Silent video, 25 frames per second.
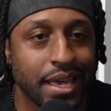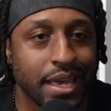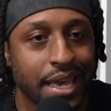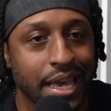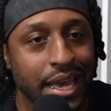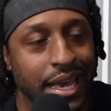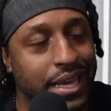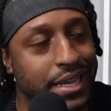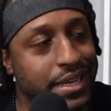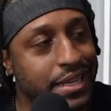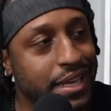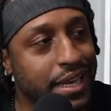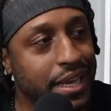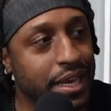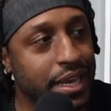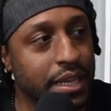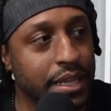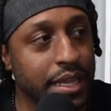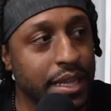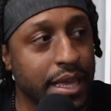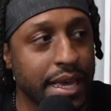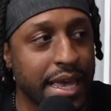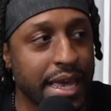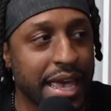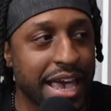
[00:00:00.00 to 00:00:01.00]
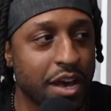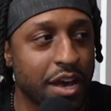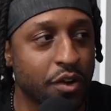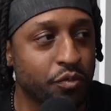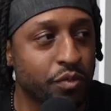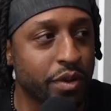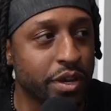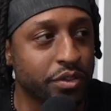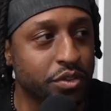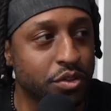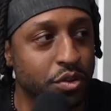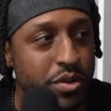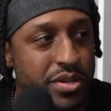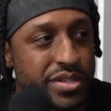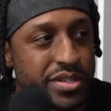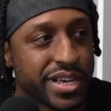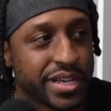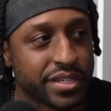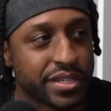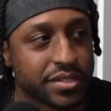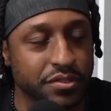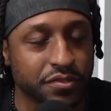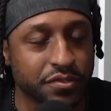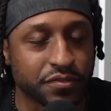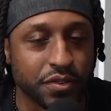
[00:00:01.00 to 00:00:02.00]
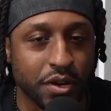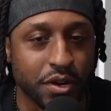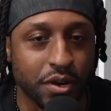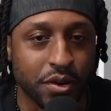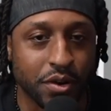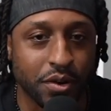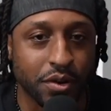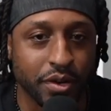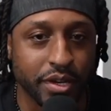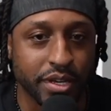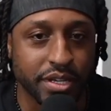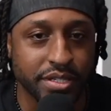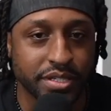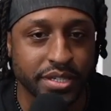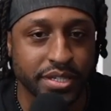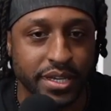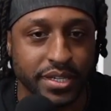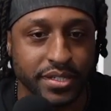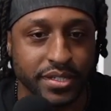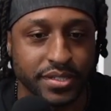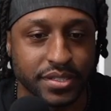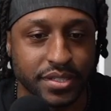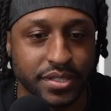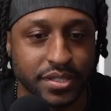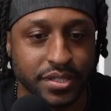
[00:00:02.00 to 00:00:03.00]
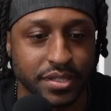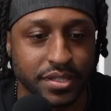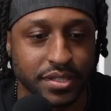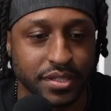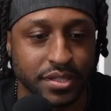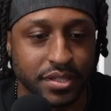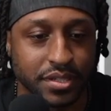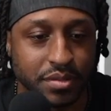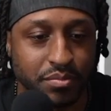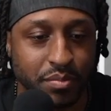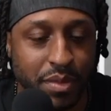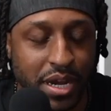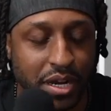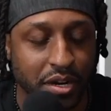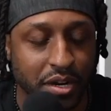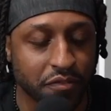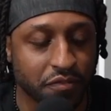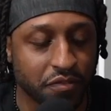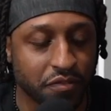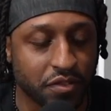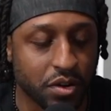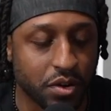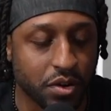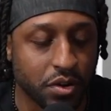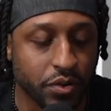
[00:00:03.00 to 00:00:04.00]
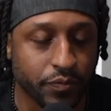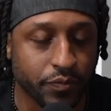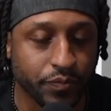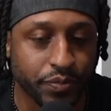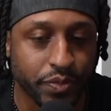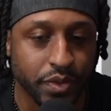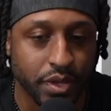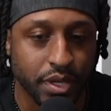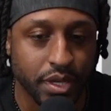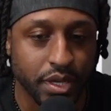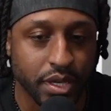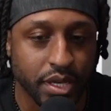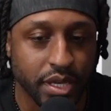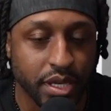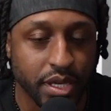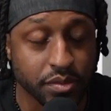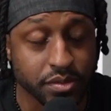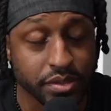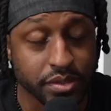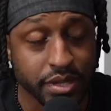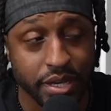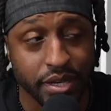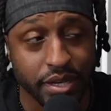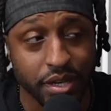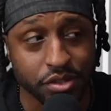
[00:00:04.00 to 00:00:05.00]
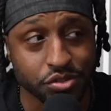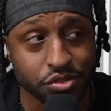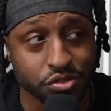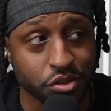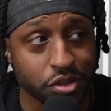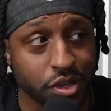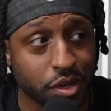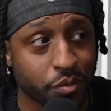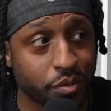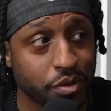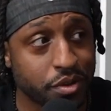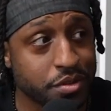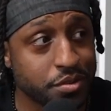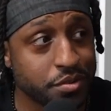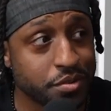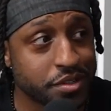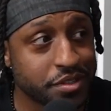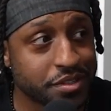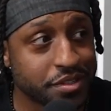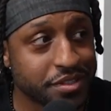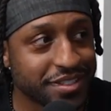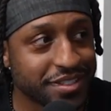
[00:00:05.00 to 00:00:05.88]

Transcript: And then like halfway through, he takes the phone. He takes the microphone. He was like, y'all sure y'all want to do this?